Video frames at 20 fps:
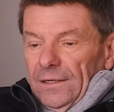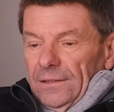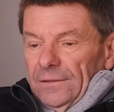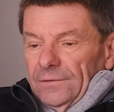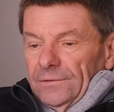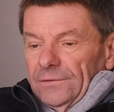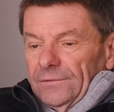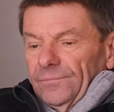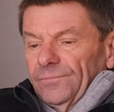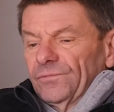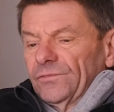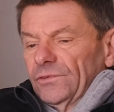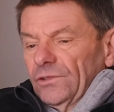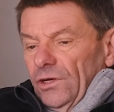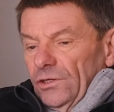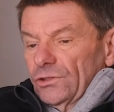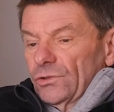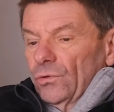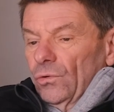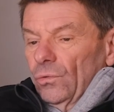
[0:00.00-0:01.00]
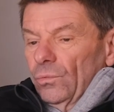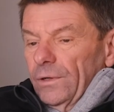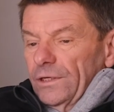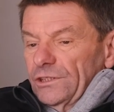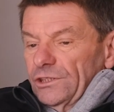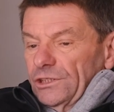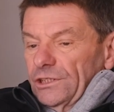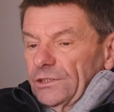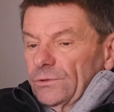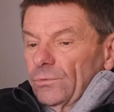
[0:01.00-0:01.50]
And not all
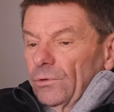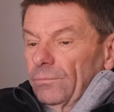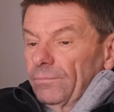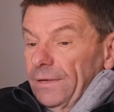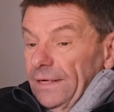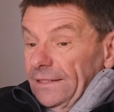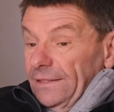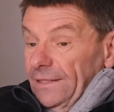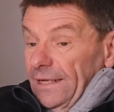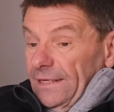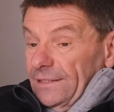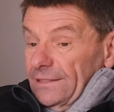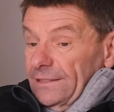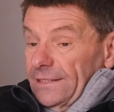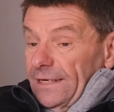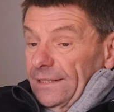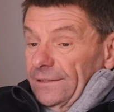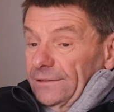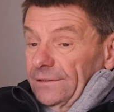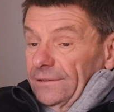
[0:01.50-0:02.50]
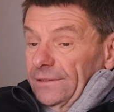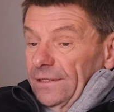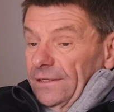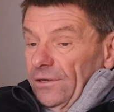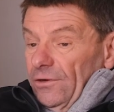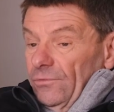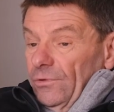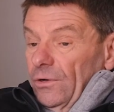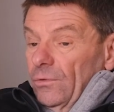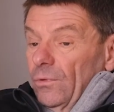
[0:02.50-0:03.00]
winches will meet that standard. They're
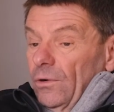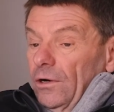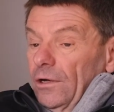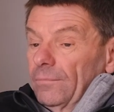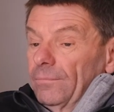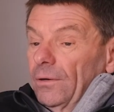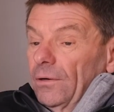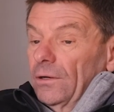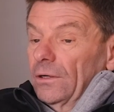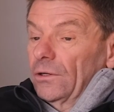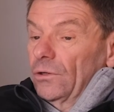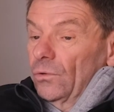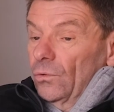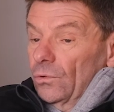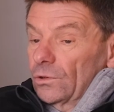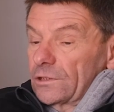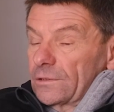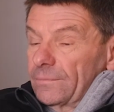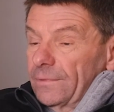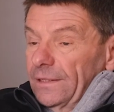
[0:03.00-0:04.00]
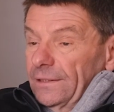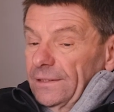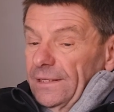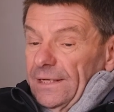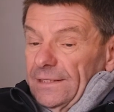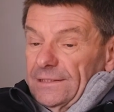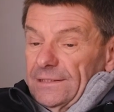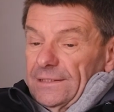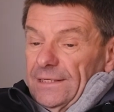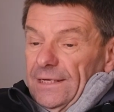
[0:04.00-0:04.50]
not required by law to meet
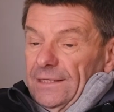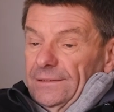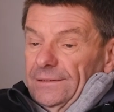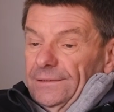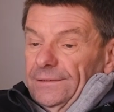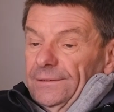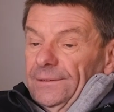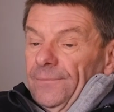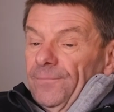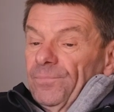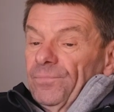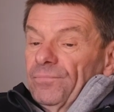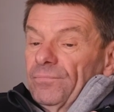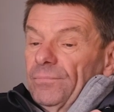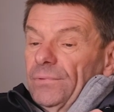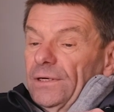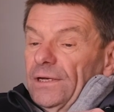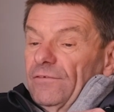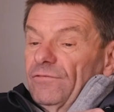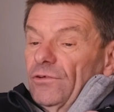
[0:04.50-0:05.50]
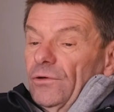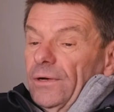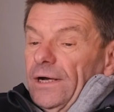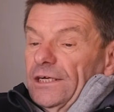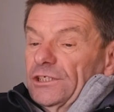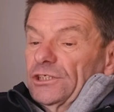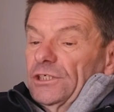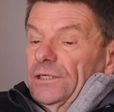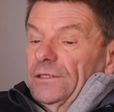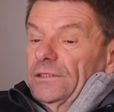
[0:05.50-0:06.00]
that standard. But if you
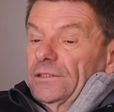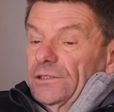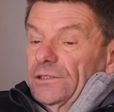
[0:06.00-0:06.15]
actually